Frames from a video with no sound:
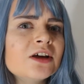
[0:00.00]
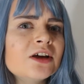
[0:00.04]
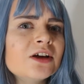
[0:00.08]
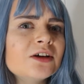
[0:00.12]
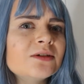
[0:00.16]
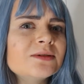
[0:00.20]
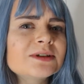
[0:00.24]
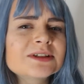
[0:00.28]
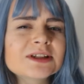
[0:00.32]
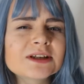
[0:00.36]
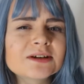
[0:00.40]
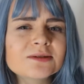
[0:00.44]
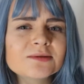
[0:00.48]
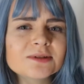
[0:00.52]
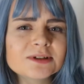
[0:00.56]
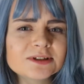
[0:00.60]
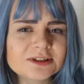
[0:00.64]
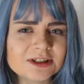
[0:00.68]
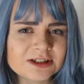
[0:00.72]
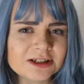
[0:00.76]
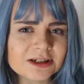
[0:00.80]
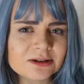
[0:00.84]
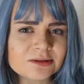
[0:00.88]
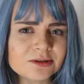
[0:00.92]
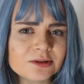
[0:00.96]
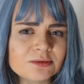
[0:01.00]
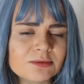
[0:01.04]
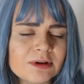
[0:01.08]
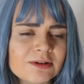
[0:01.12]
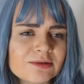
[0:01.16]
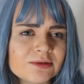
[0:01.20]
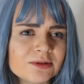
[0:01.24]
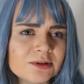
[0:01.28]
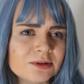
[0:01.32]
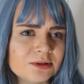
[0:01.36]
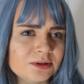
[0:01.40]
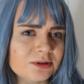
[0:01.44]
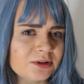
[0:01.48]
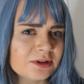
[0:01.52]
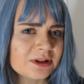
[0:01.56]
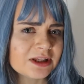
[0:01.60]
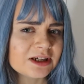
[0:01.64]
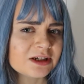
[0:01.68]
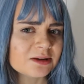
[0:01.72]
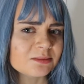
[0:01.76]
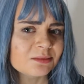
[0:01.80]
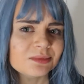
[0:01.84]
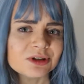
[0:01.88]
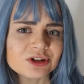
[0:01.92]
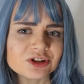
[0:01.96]
Who is anyone to tell you whether or not they
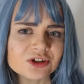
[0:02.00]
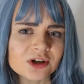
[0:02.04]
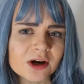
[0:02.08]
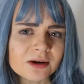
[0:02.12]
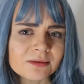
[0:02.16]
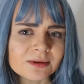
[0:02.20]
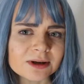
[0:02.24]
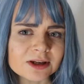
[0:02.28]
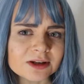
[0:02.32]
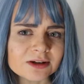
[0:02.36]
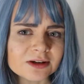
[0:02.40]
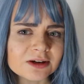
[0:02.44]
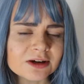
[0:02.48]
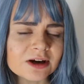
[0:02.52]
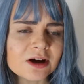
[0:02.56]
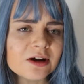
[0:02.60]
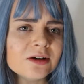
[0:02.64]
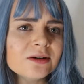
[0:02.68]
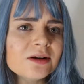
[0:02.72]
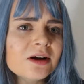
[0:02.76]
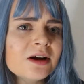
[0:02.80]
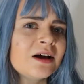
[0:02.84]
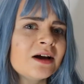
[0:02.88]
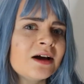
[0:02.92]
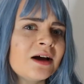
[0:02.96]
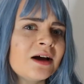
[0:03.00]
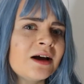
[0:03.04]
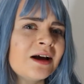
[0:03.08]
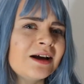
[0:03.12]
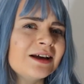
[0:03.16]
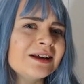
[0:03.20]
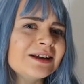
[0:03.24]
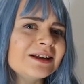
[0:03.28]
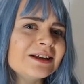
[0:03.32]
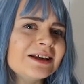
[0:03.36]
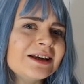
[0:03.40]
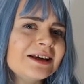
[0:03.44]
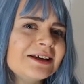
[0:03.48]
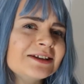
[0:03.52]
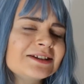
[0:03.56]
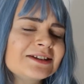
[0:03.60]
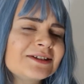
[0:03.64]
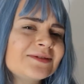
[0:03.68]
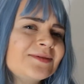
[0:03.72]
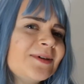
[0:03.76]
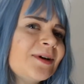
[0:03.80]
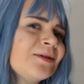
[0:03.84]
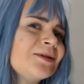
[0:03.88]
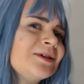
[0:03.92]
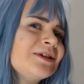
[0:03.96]
can be showing, you know? It's
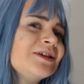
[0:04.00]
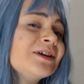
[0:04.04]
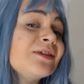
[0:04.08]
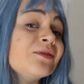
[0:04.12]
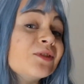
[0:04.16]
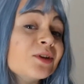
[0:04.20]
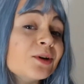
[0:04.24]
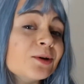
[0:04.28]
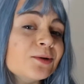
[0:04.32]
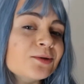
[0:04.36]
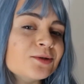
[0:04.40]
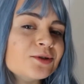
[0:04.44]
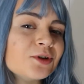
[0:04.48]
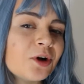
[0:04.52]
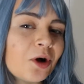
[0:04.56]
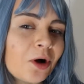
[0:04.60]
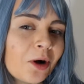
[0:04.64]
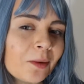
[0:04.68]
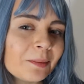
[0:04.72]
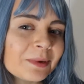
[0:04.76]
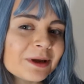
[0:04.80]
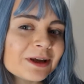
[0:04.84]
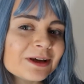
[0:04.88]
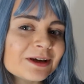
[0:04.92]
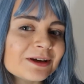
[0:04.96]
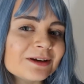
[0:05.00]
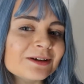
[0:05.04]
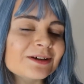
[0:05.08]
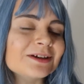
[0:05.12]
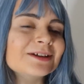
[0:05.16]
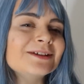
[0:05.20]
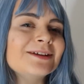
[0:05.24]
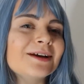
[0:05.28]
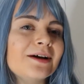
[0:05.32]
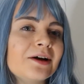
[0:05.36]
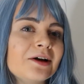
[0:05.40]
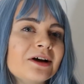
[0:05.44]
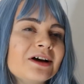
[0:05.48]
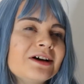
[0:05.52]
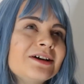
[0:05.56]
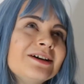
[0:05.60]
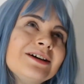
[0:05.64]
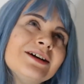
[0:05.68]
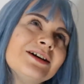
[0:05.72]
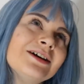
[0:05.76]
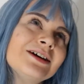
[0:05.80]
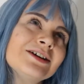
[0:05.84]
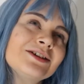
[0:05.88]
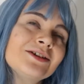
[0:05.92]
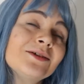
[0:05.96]
a very difficult topic and
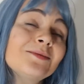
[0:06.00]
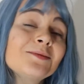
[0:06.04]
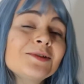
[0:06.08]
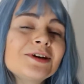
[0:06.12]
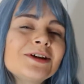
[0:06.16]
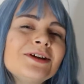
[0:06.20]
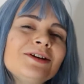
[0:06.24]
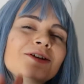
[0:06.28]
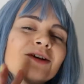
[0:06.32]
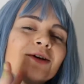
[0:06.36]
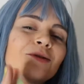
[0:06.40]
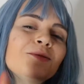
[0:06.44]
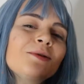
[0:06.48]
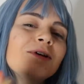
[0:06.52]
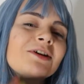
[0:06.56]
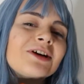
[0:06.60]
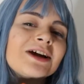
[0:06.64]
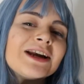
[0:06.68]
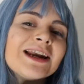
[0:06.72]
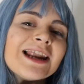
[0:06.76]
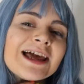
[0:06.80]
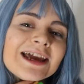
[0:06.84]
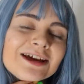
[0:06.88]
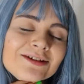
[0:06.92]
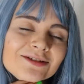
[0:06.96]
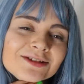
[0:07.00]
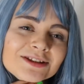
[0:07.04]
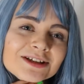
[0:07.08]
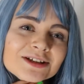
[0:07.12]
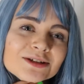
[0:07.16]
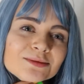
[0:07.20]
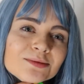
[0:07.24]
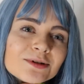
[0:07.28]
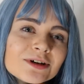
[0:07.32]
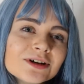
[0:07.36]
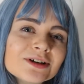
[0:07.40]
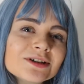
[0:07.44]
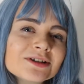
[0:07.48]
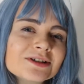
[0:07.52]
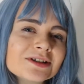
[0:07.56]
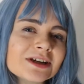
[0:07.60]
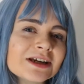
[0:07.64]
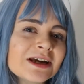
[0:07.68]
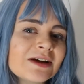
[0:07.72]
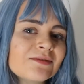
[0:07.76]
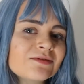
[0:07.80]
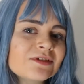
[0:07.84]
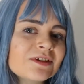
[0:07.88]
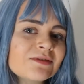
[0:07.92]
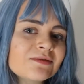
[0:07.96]
I don't really know where I lay on this one because I
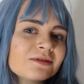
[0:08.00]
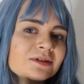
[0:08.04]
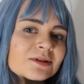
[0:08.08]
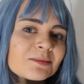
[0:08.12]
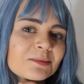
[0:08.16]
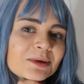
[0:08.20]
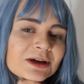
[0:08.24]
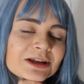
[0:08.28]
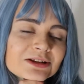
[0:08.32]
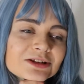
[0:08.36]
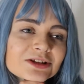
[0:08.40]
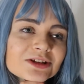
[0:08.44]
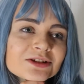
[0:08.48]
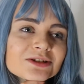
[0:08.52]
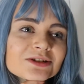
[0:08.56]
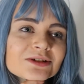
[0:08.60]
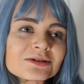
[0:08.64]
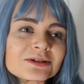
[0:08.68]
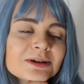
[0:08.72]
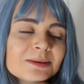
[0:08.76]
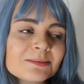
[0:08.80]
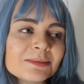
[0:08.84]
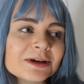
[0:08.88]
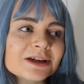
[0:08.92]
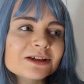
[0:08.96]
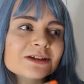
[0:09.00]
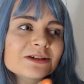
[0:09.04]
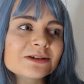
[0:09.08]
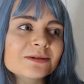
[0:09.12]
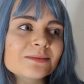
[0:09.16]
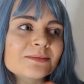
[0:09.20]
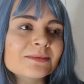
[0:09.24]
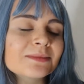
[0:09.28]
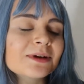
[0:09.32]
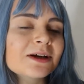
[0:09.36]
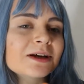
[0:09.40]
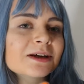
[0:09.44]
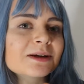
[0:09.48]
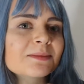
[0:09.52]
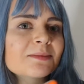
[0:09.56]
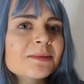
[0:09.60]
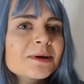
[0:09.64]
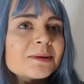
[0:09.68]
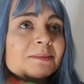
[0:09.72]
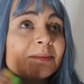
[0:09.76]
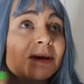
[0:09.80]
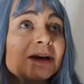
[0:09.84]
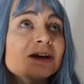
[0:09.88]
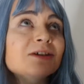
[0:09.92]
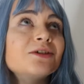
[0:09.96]
have different opinions on it based on like
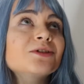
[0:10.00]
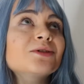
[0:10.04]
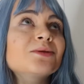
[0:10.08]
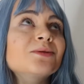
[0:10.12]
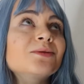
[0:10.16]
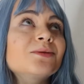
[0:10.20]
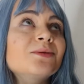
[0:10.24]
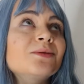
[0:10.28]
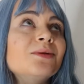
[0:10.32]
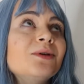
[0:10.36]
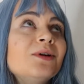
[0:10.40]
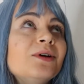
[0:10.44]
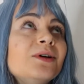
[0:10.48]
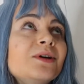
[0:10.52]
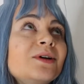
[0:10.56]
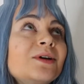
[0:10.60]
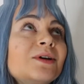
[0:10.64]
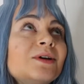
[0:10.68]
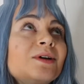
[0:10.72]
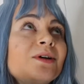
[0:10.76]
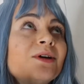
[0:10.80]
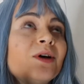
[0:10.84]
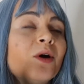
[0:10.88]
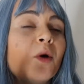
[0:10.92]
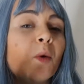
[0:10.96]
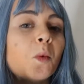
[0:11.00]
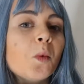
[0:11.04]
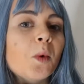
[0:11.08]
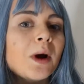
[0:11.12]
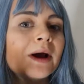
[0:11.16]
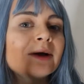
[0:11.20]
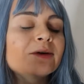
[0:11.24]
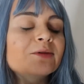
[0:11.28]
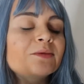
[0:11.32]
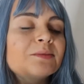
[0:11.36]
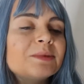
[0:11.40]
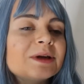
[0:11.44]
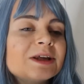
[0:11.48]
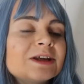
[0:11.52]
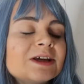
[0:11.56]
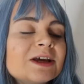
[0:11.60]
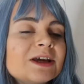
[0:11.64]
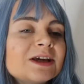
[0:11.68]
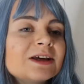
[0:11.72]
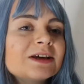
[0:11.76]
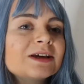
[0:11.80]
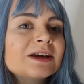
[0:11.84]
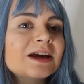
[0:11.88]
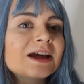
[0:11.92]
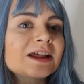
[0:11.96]
my mental
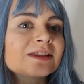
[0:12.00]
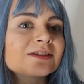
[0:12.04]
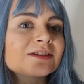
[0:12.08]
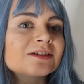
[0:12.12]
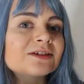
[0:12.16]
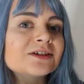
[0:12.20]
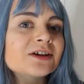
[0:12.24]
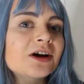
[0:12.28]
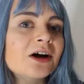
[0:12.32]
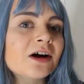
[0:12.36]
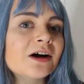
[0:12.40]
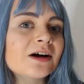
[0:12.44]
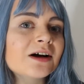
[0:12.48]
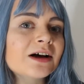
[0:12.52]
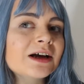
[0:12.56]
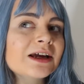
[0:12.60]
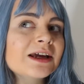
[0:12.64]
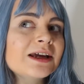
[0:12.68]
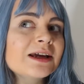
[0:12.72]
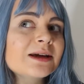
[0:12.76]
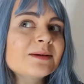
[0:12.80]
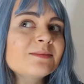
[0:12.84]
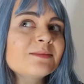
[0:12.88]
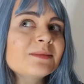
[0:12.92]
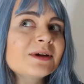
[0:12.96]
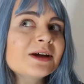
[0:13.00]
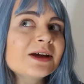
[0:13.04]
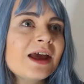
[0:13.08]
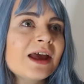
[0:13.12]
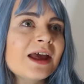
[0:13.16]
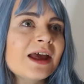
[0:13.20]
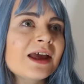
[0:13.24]
well-being at the time.